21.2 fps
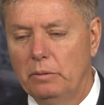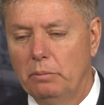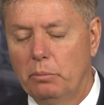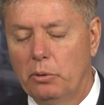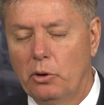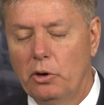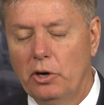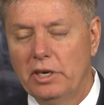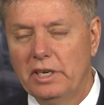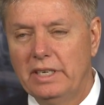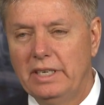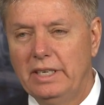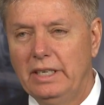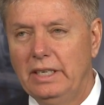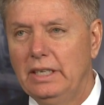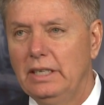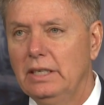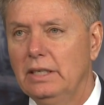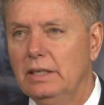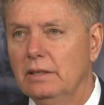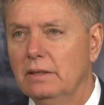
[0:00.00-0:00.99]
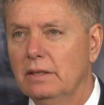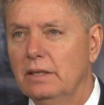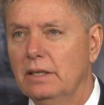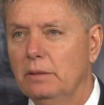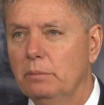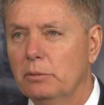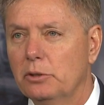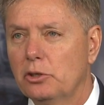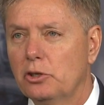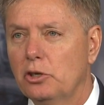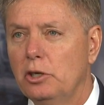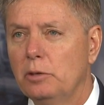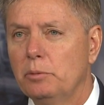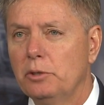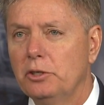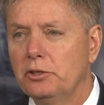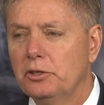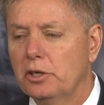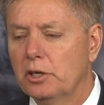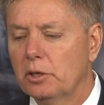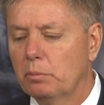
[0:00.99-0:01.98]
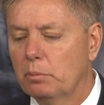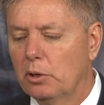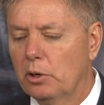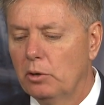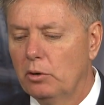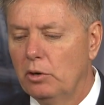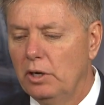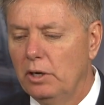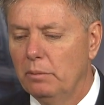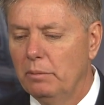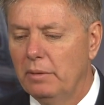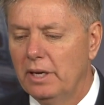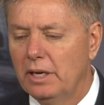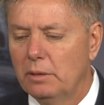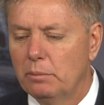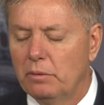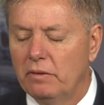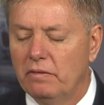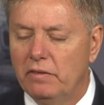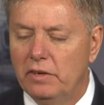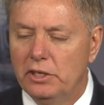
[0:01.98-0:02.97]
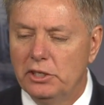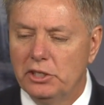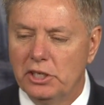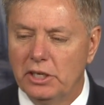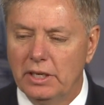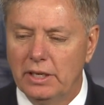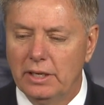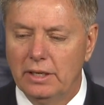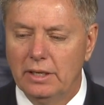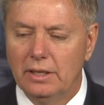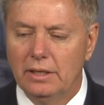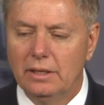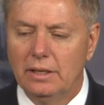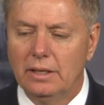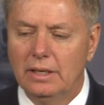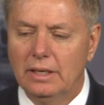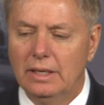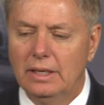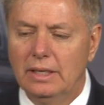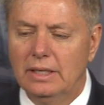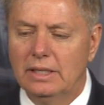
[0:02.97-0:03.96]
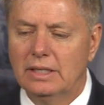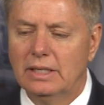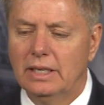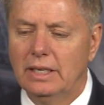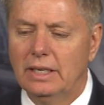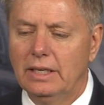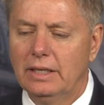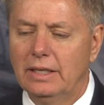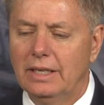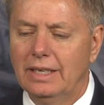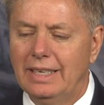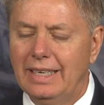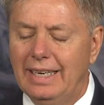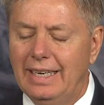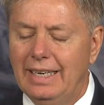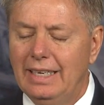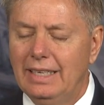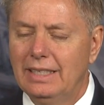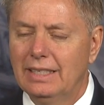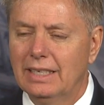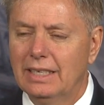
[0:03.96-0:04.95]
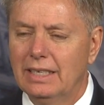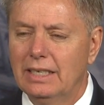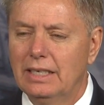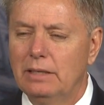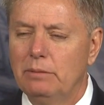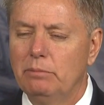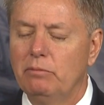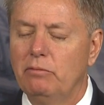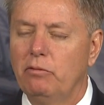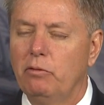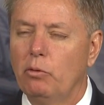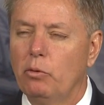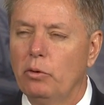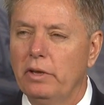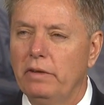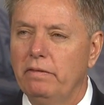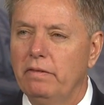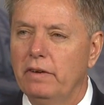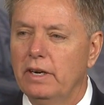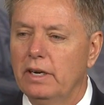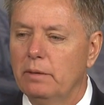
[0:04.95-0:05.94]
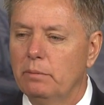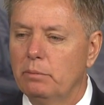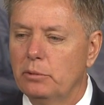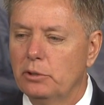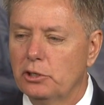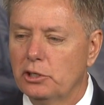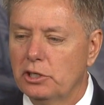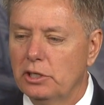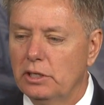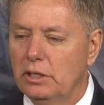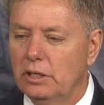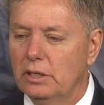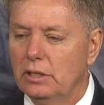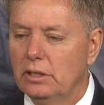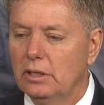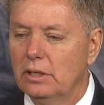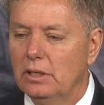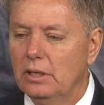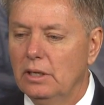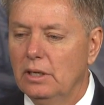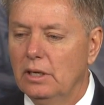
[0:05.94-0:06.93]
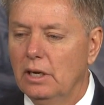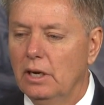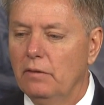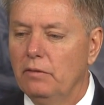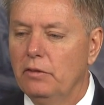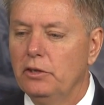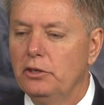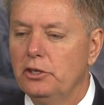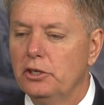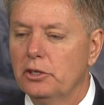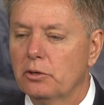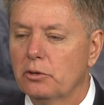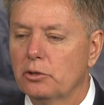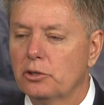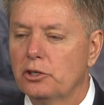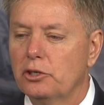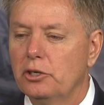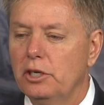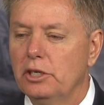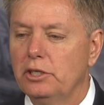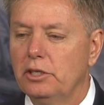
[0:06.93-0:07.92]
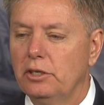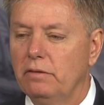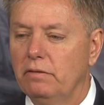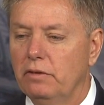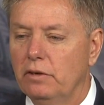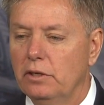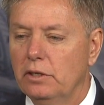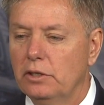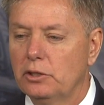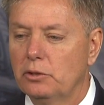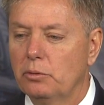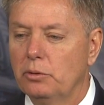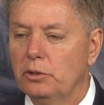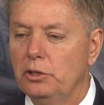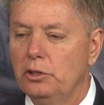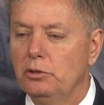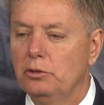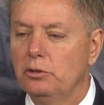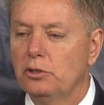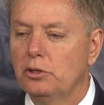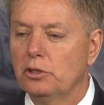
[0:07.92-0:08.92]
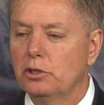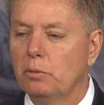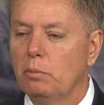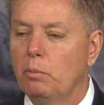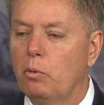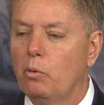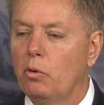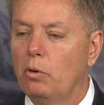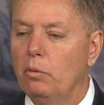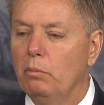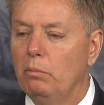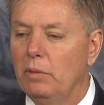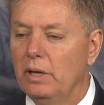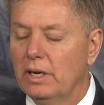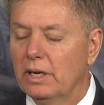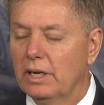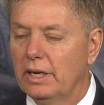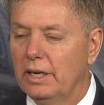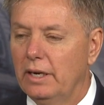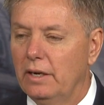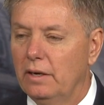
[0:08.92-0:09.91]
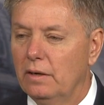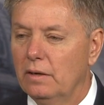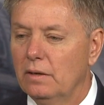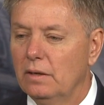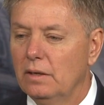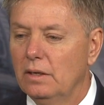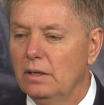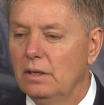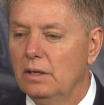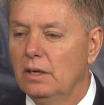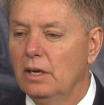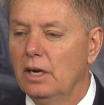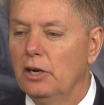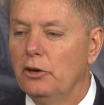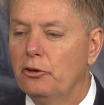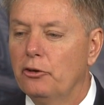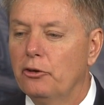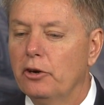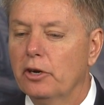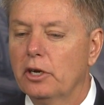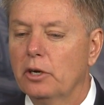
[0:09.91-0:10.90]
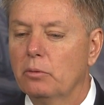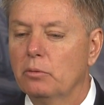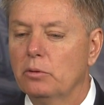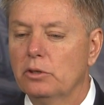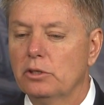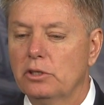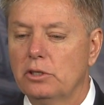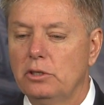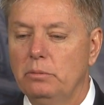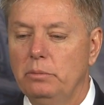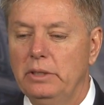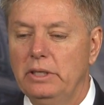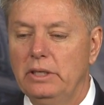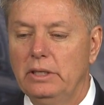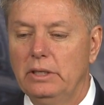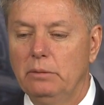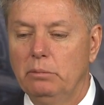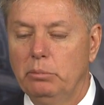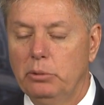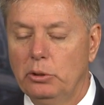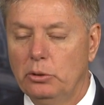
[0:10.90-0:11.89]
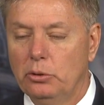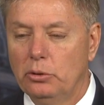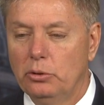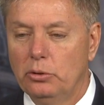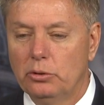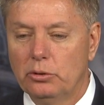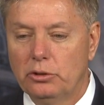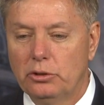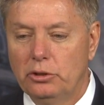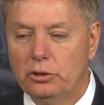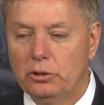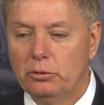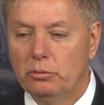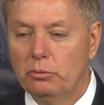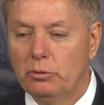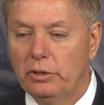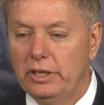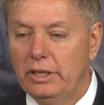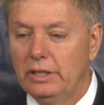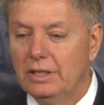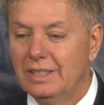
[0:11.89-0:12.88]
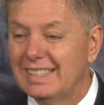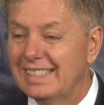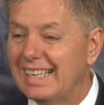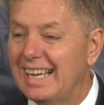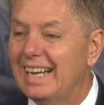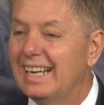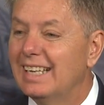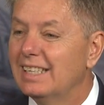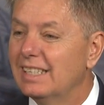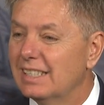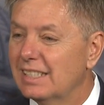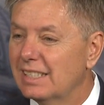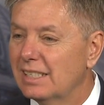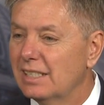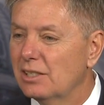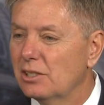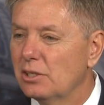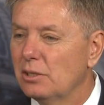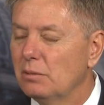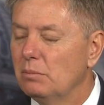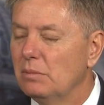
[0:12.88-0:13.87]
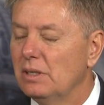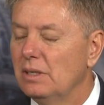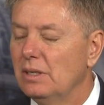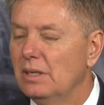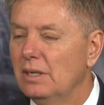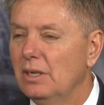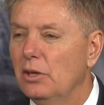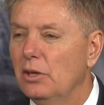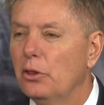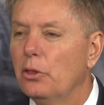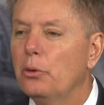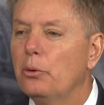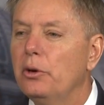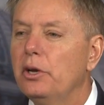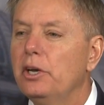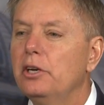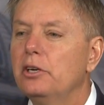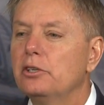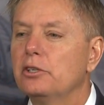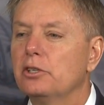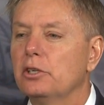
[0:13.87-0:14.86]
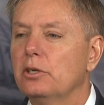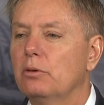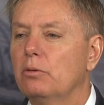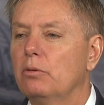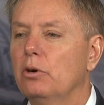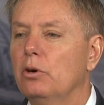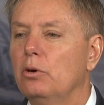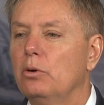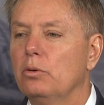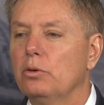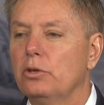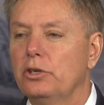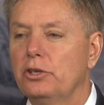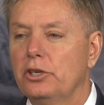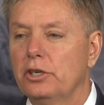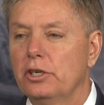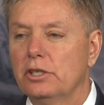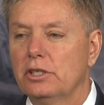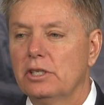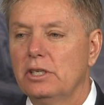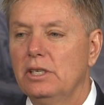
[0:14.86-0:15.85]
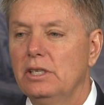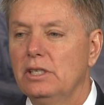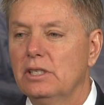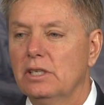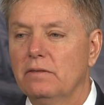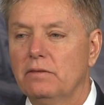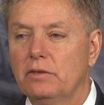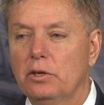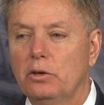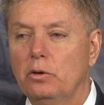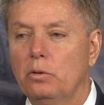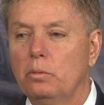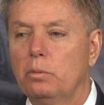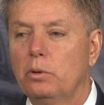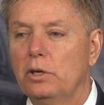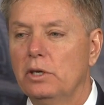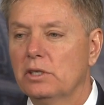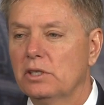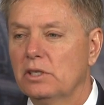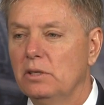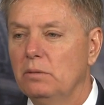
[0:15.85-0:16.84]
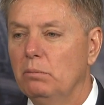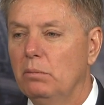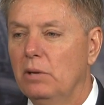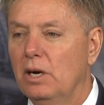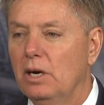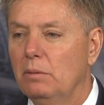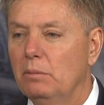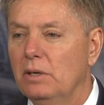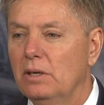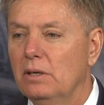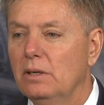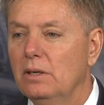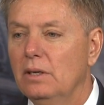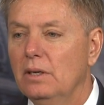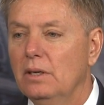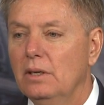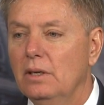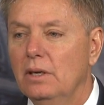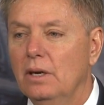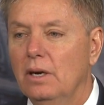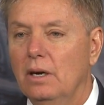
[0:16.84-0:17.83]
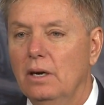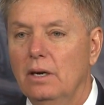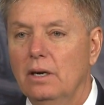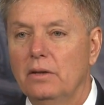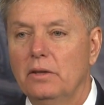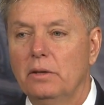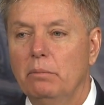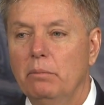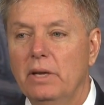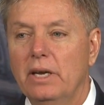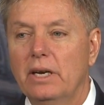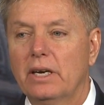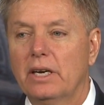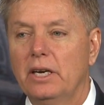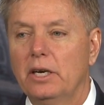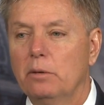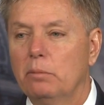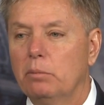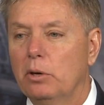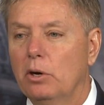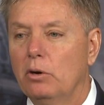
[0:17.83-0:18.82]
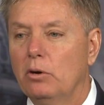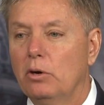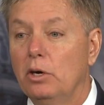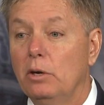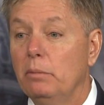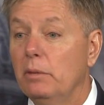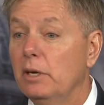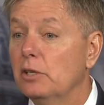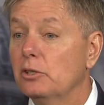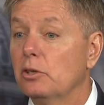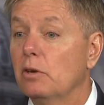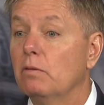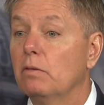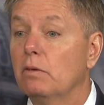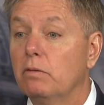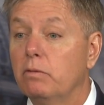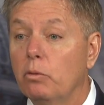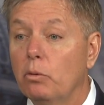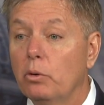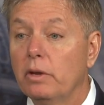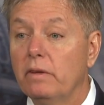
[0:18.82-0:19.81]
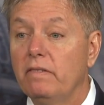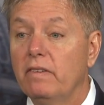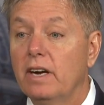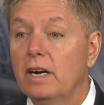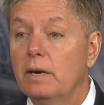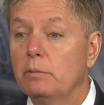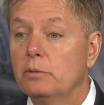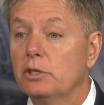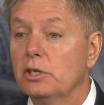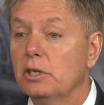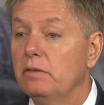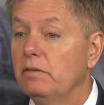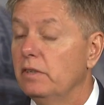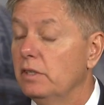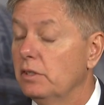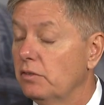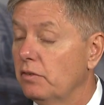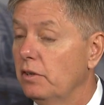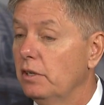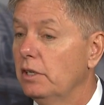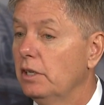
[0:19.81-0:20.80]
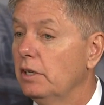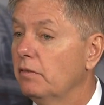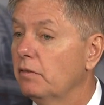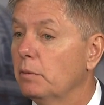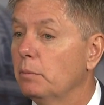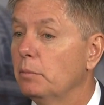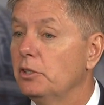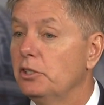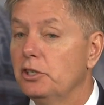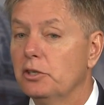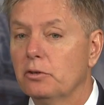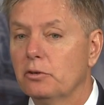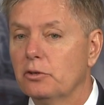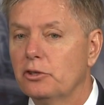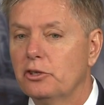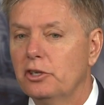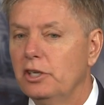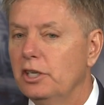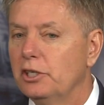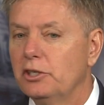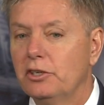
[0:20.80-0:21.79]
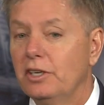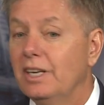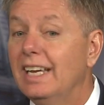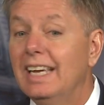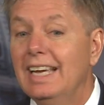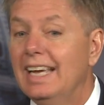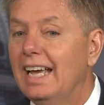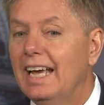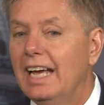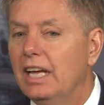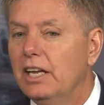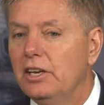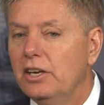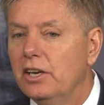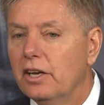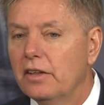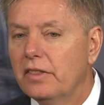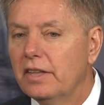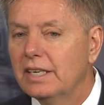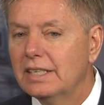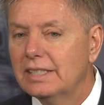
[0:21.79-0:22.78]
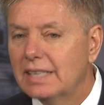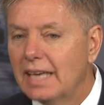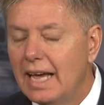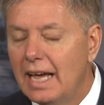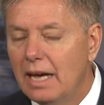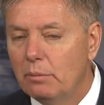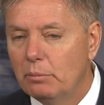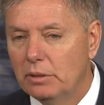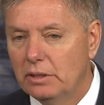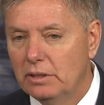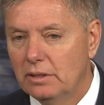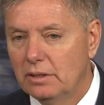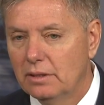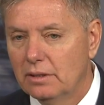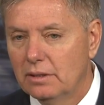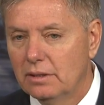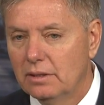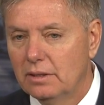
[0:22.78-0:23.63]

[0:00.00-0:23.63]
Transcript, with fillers: Part D, the prescription drug program, had a provision in it saying that anytime forty-five percent of the general treasury funds were used to support Medicare, a trigger was to be pulled to redesign the system. Three years in a row, the trustees have told President Obama uh, the Medicare program has over forty-five percent of its funding from the general treasury, and nothing's happened.